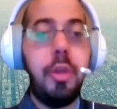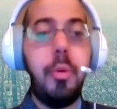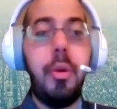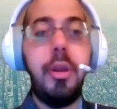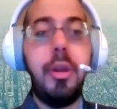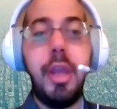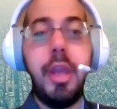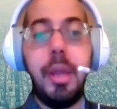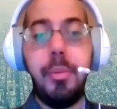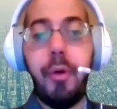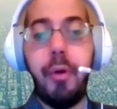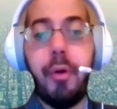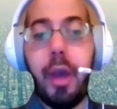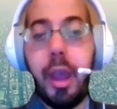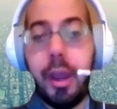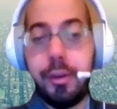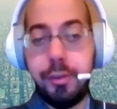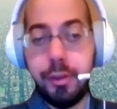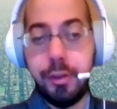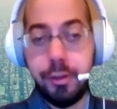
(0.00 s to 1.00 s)
you enable
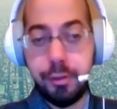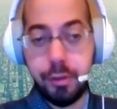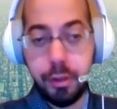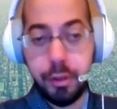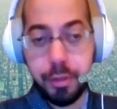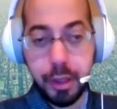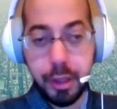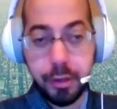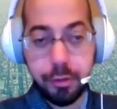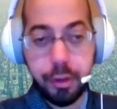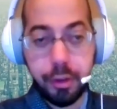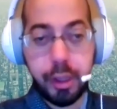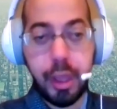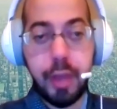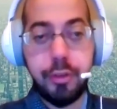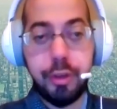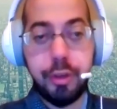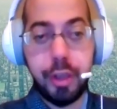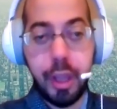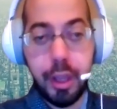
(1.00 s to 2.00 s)
access to things
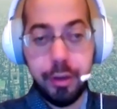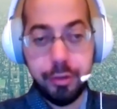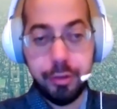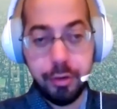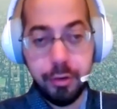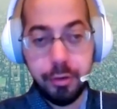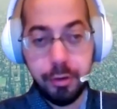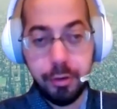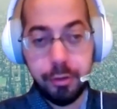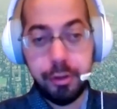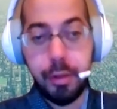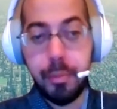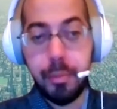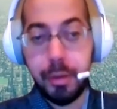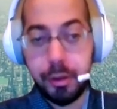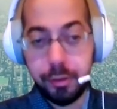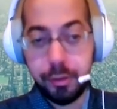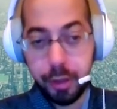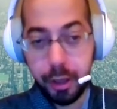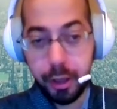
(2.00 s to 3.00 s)
like education to
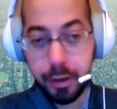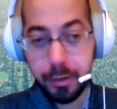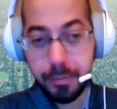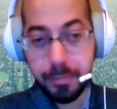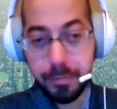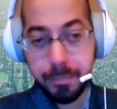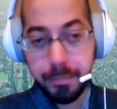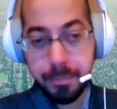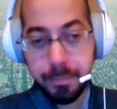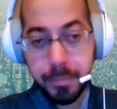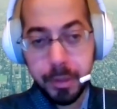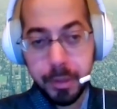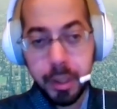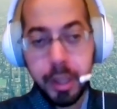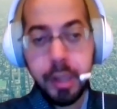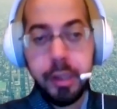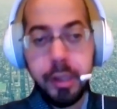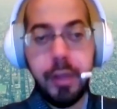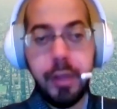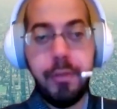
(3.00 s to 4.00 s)
some extent.
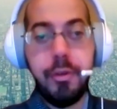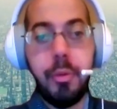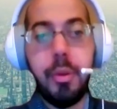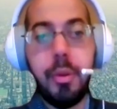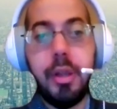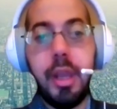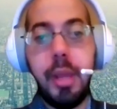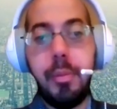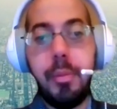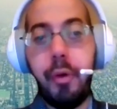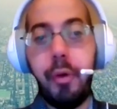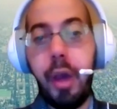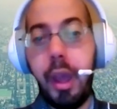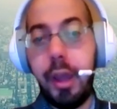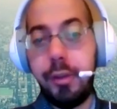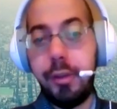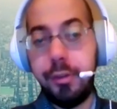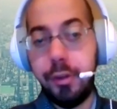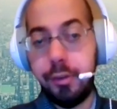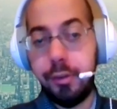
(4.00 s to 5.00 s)
If you enable
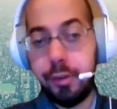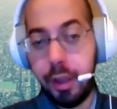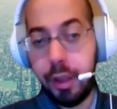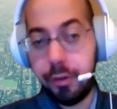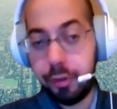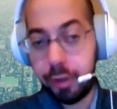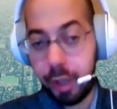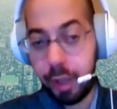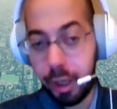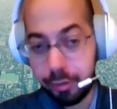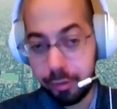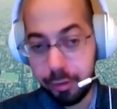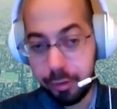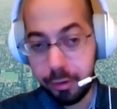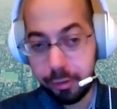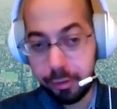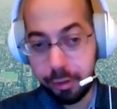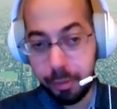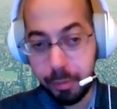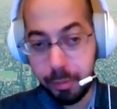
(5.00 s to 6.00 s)
access to
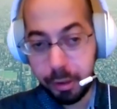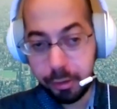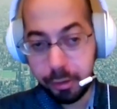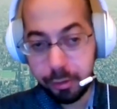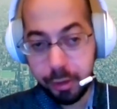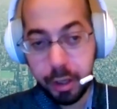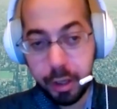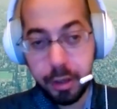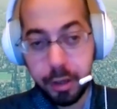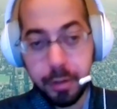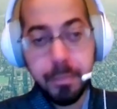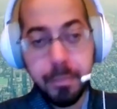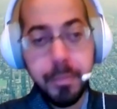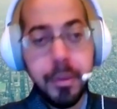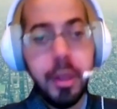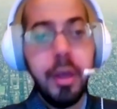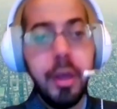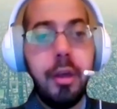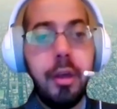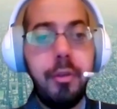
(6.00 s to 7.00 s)
education to some extent,
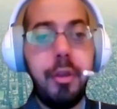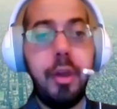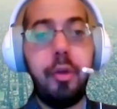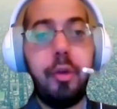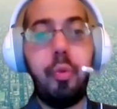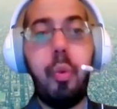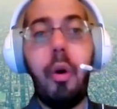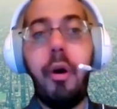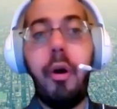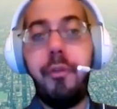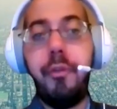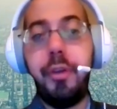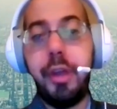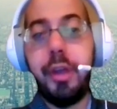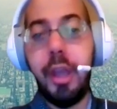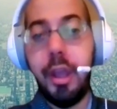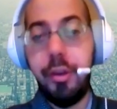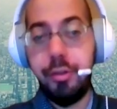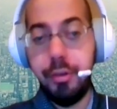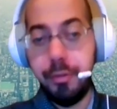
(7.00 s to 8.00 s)
then
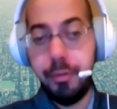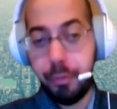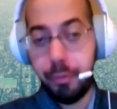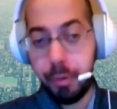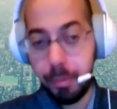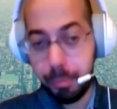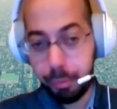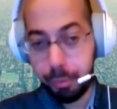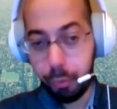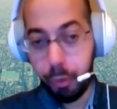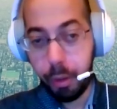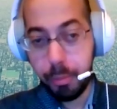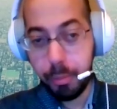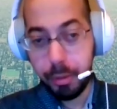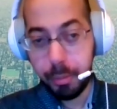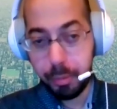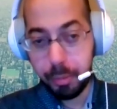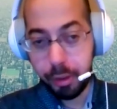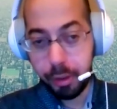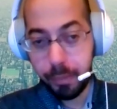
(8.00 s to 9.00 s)
qualification for
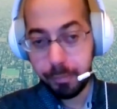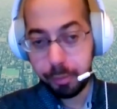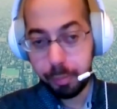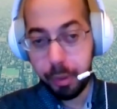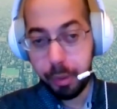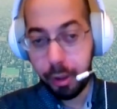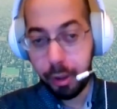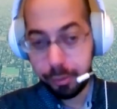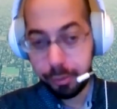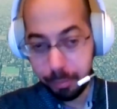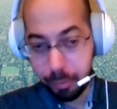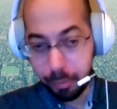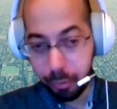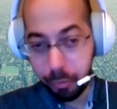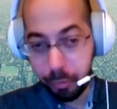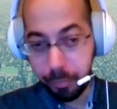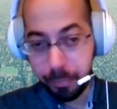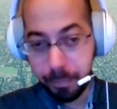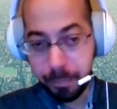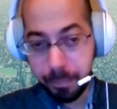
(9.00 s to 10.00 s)
employment becomes
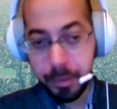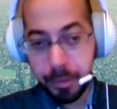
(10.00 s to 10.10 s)
possible.